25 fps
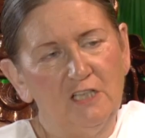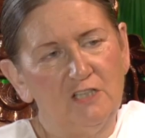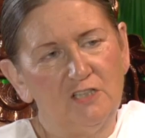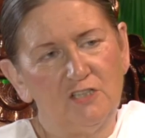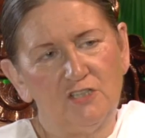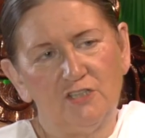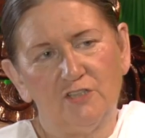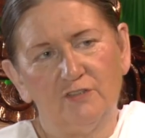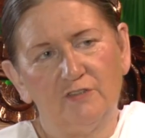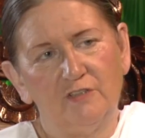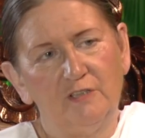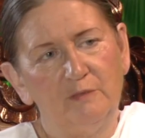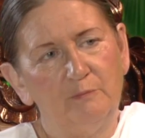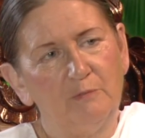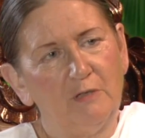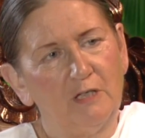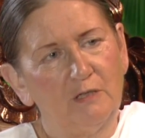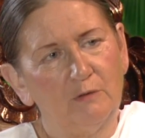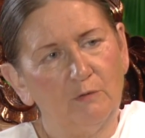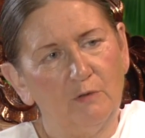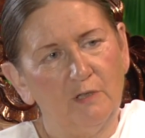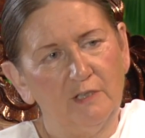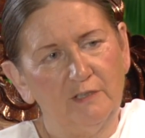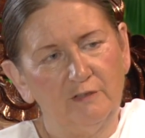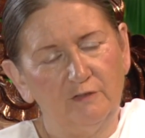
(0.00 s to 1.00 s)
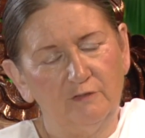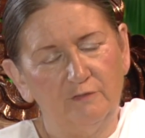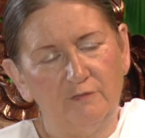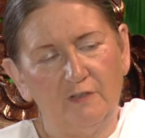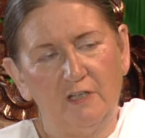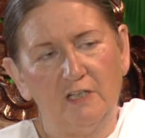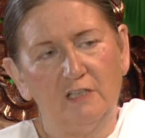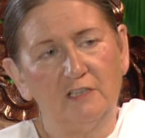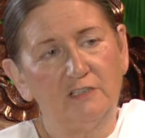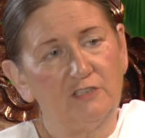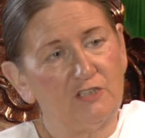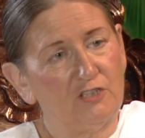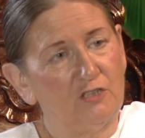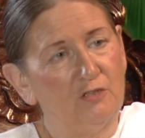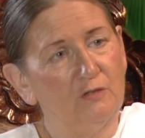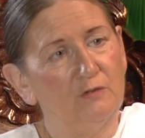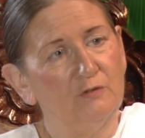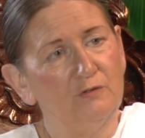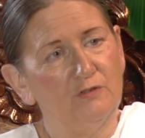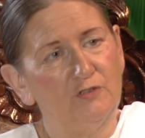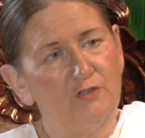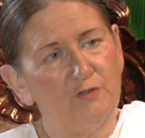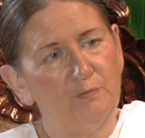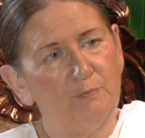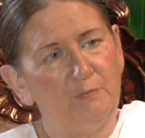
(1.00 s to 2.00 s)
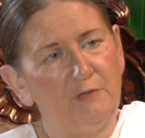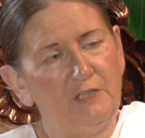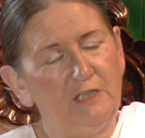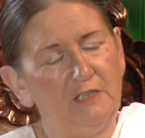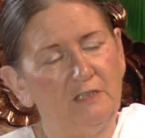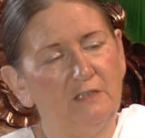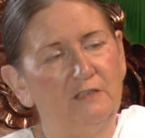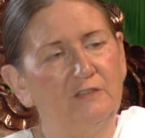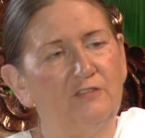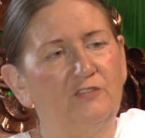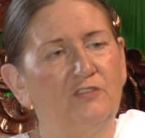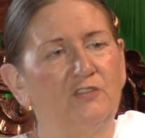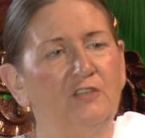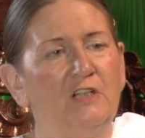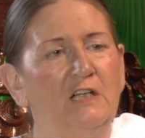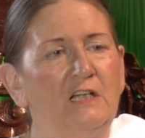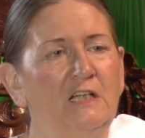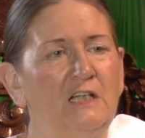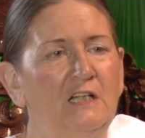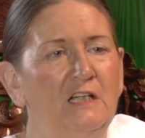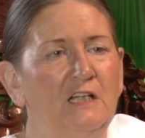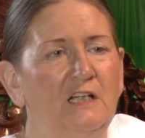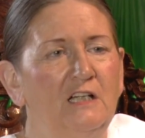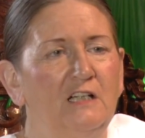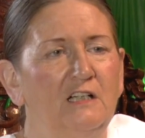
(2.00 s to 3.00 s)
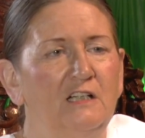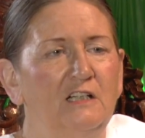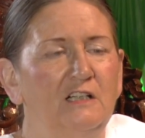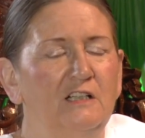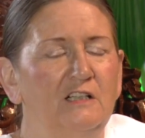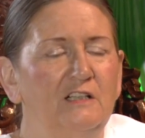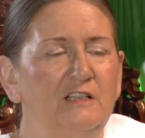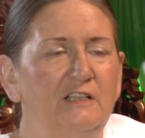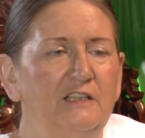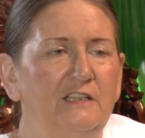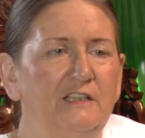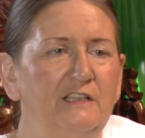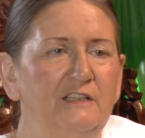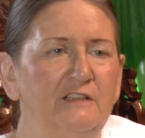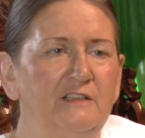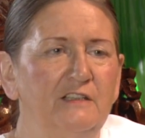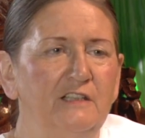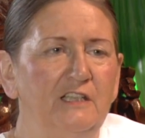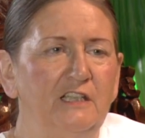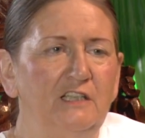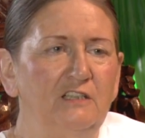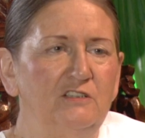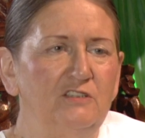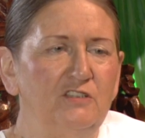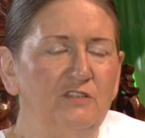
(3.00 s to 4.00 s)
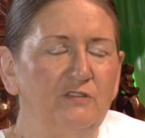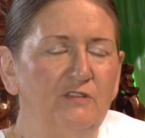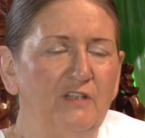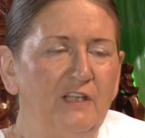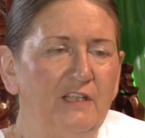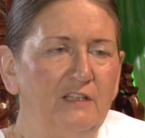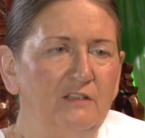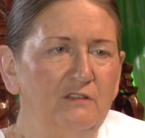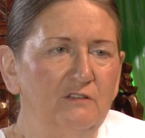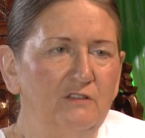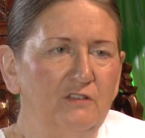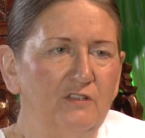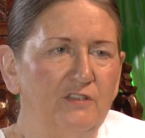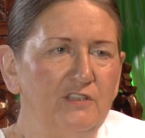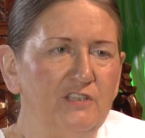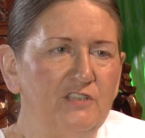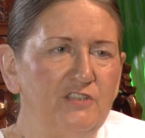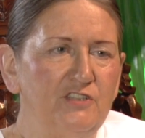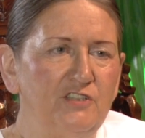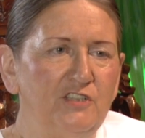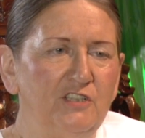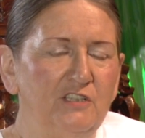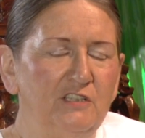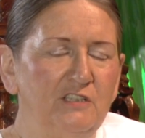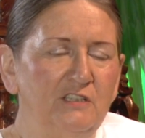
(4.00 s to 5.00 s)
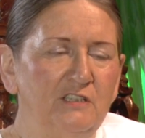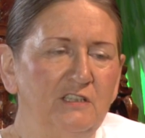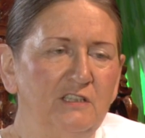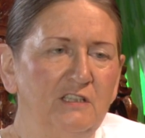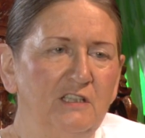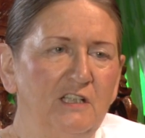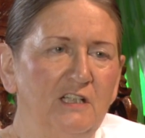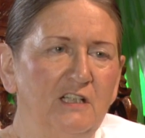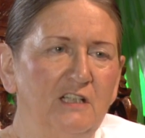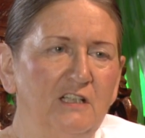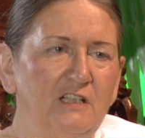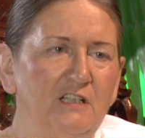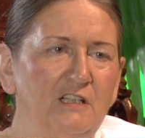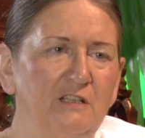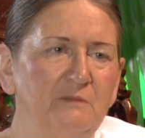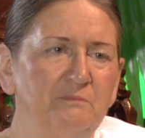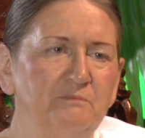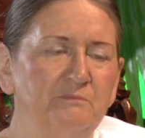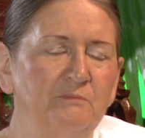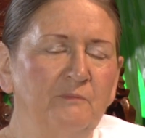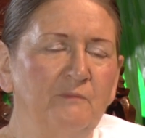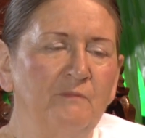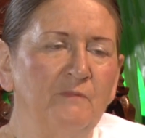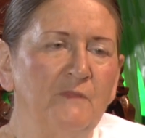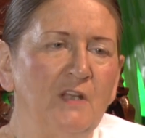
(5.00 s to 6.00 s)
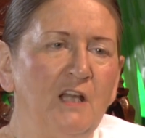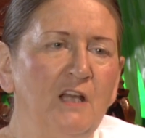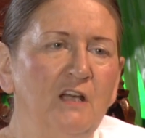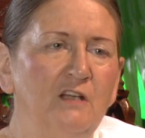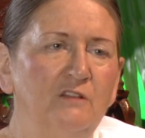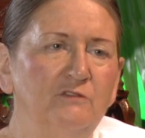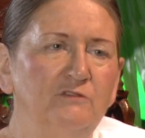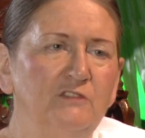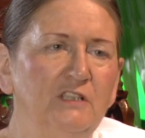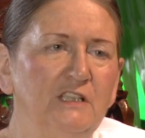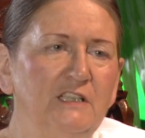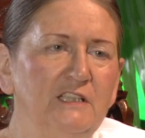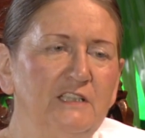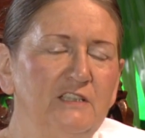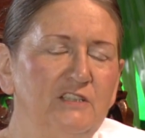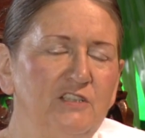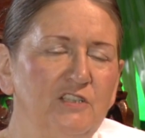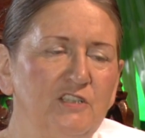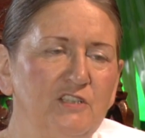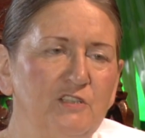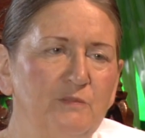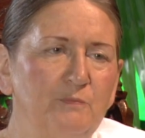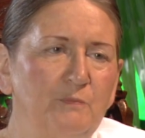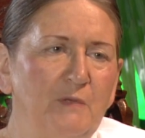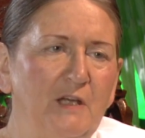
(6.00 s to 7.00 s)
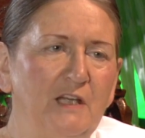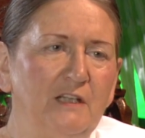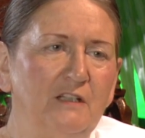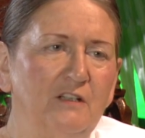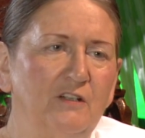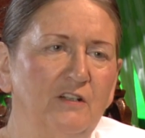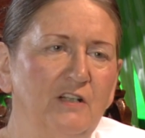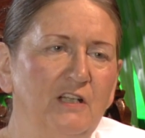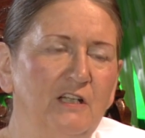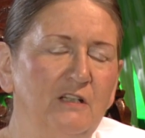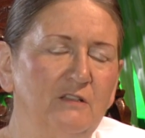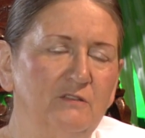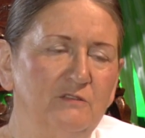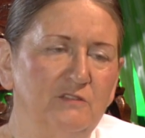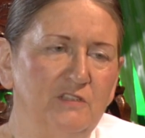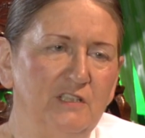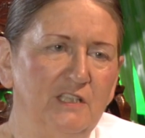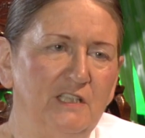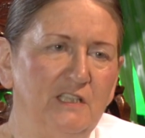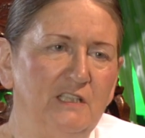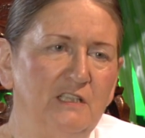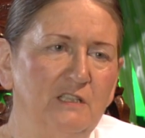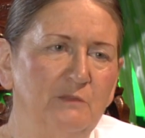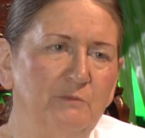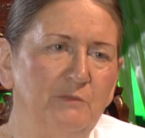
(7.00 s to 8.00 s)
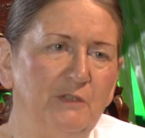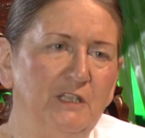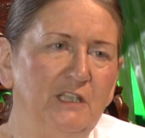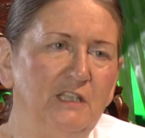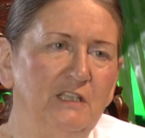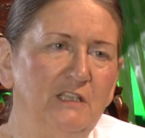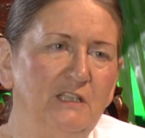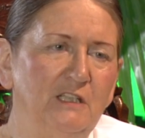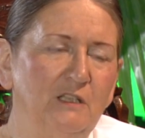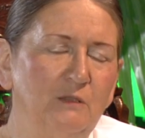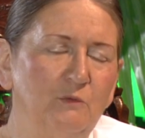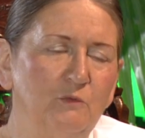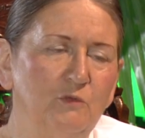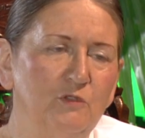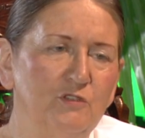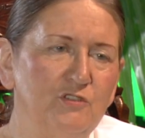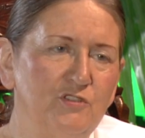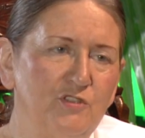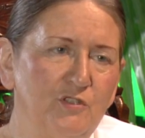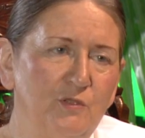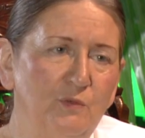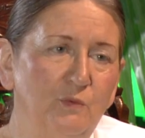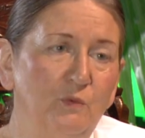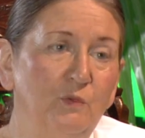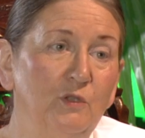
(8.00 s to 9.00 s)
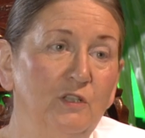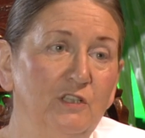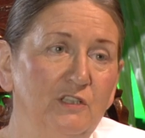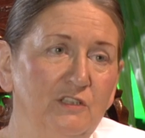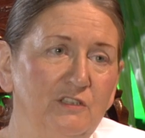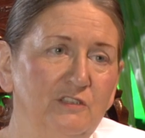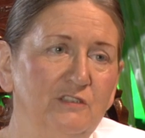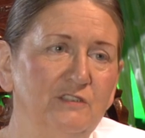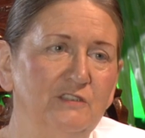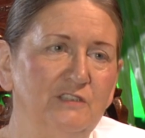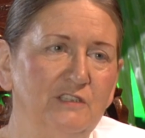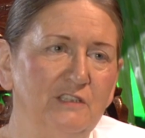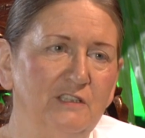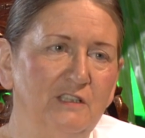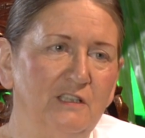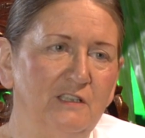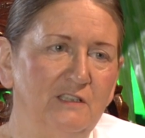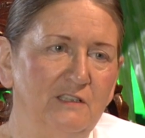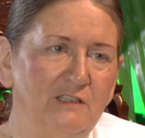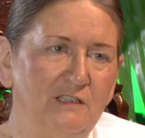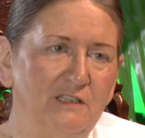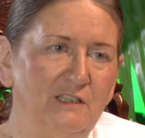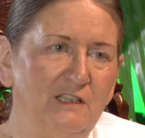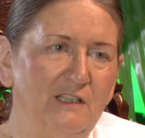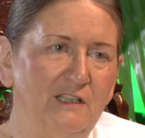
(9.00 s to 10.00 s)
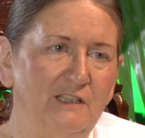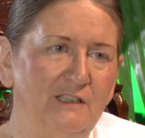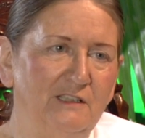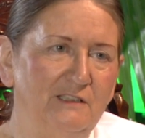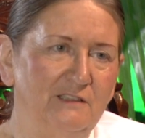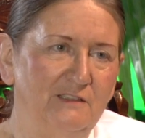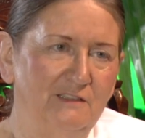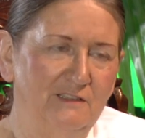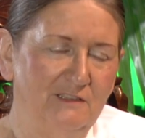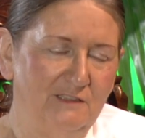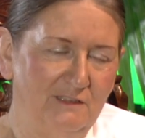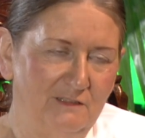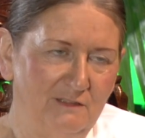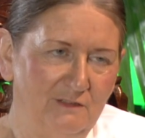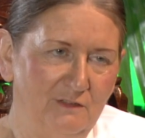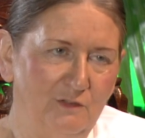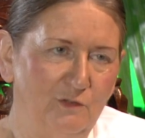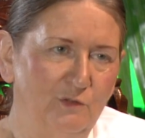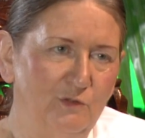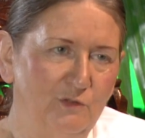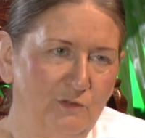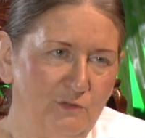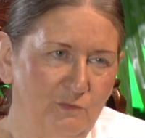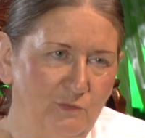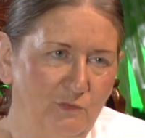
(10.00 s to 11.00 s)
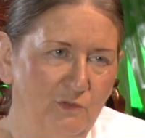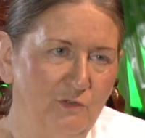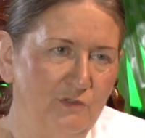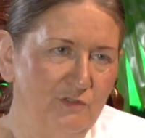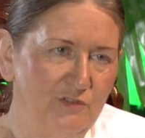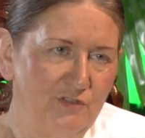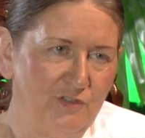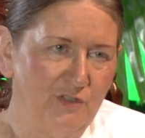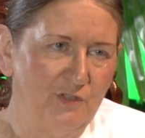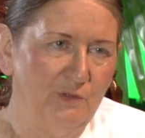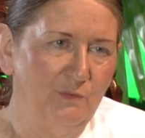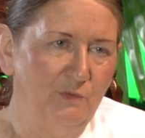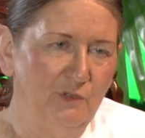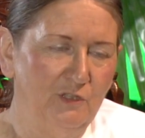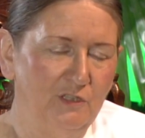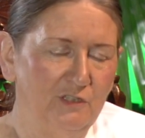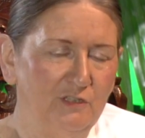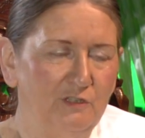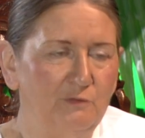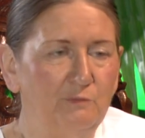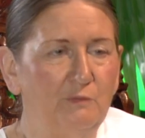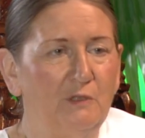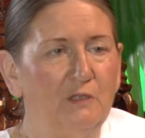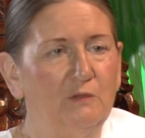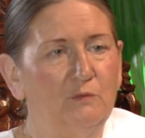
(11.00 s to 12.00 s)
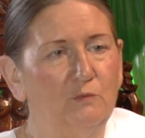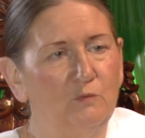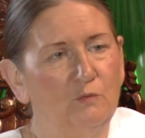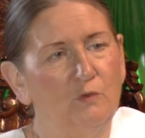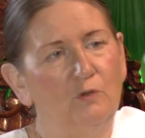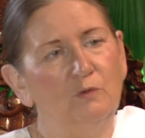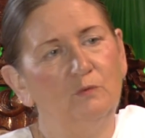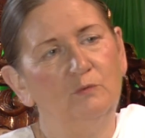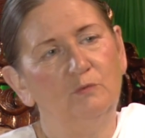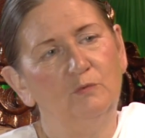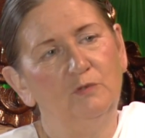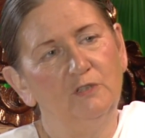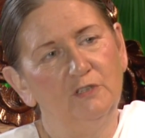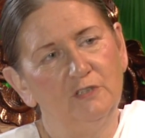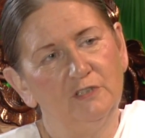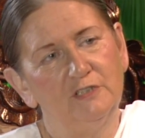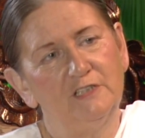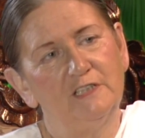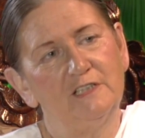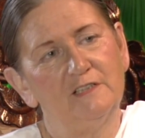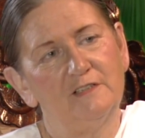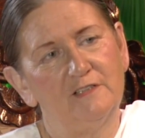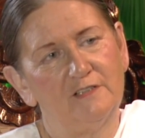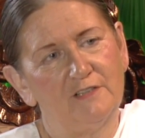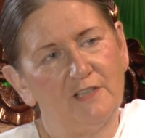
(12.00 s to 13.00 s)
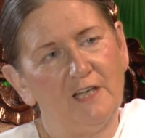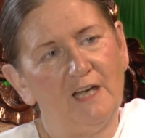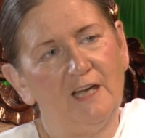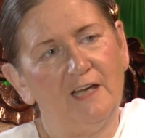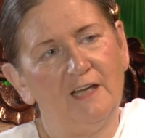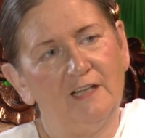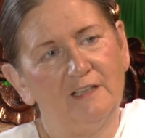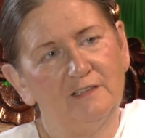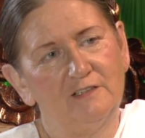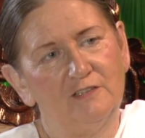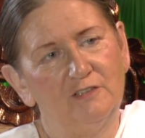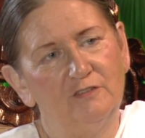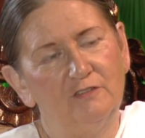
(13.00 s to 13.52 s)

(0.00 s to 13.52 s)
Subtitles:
Shri Bhagwan Uvach, God speaks. In the Judeo-Christian religious background, in the beginning was the Word, and God was the Word. But what word is that?